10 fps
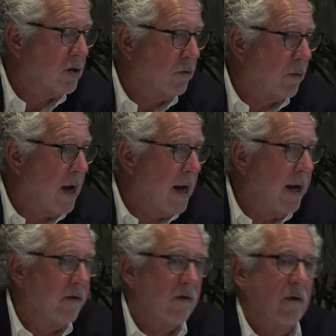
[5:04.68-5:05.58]
to
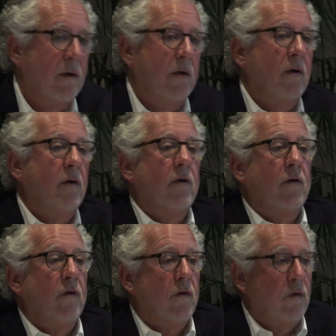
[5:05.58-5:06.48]
rise
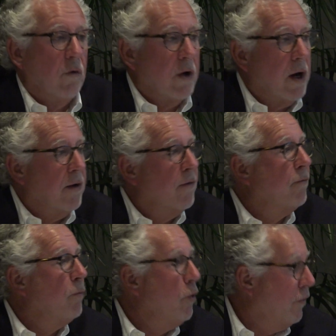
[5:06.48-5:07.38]
to kind
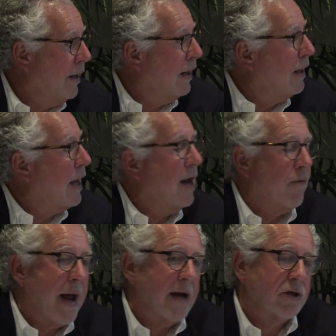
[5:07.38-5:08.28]
of move in and
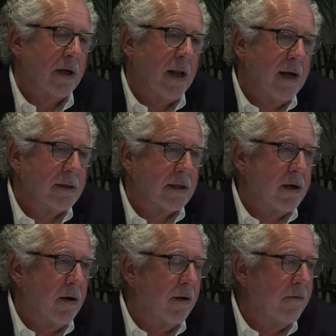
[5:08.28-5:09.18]
rationalize the
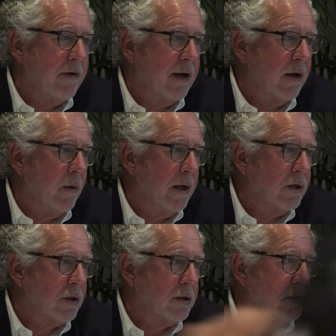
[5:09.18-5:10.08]
current
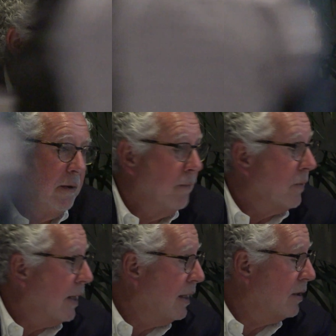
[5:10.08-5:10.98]
valuations.
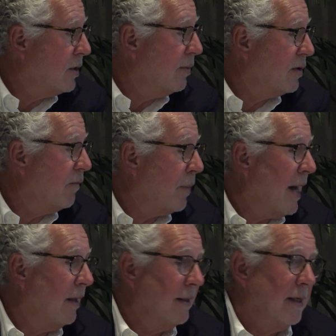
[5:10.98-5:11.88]
And in terms of
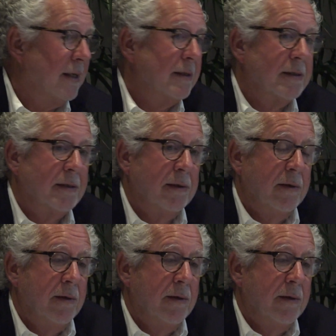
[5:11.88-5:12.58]
politics,